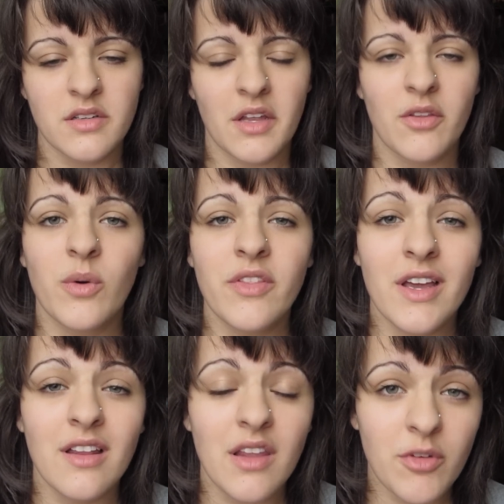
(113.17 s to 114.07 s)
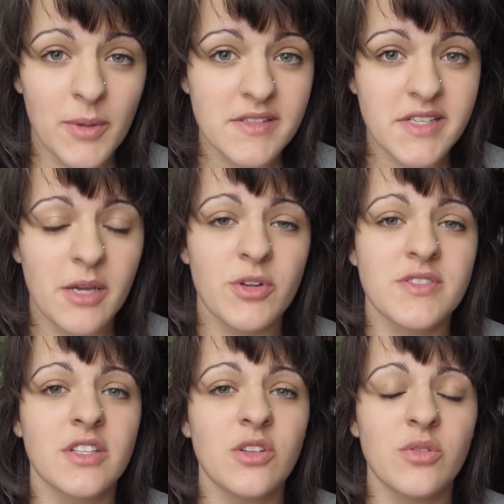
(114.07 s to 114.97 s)
Now the one thing I love about this camera
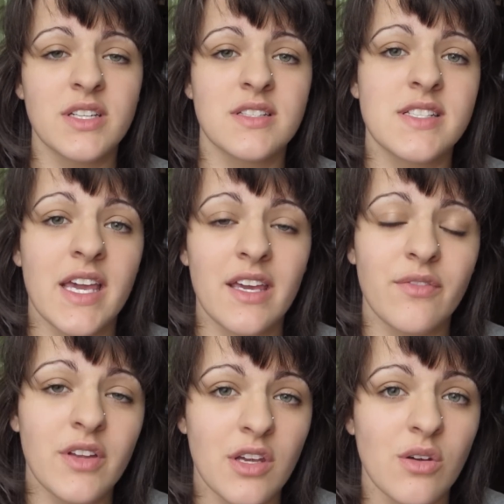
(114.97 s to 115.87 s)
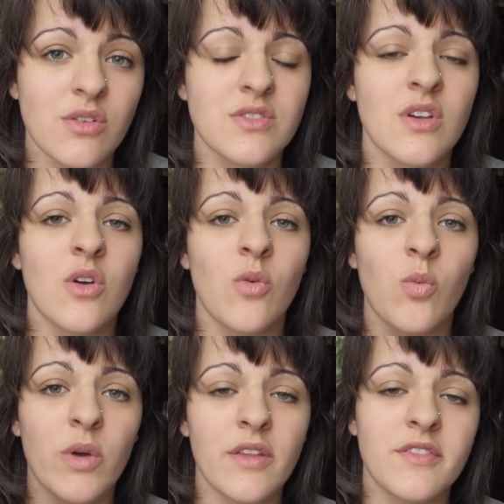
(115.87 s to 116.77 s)
is that you can take videos
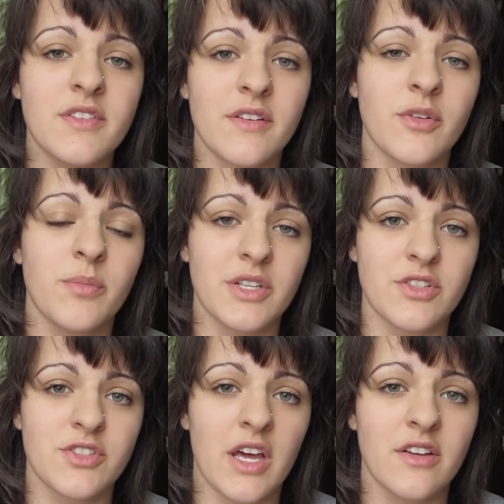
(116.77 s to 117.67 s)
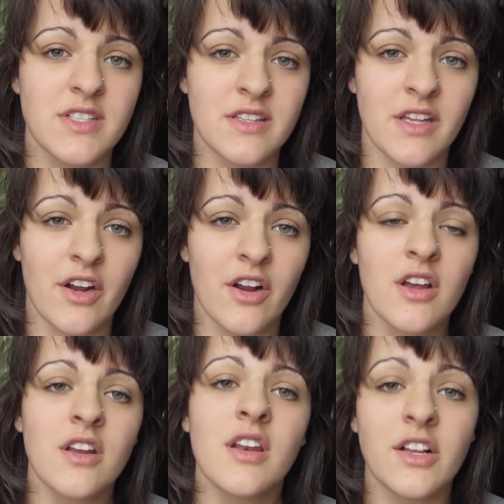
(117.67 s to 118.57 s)
with different picture styles in there.
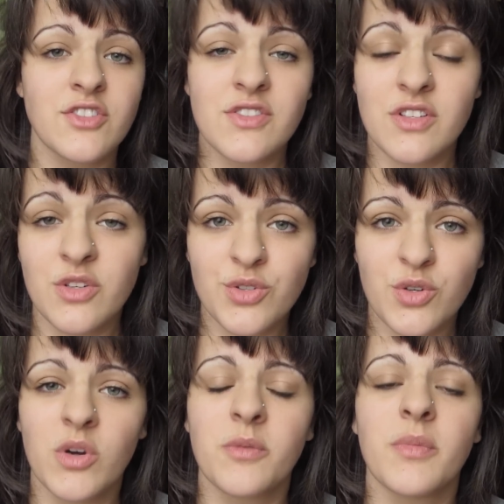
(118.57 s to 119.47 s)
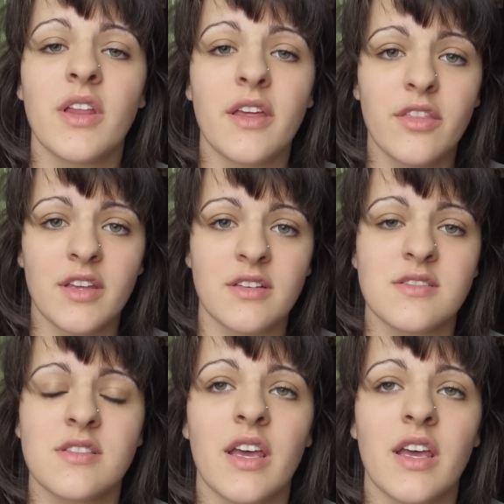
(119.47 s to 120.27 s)
Not just the neutral one, but like things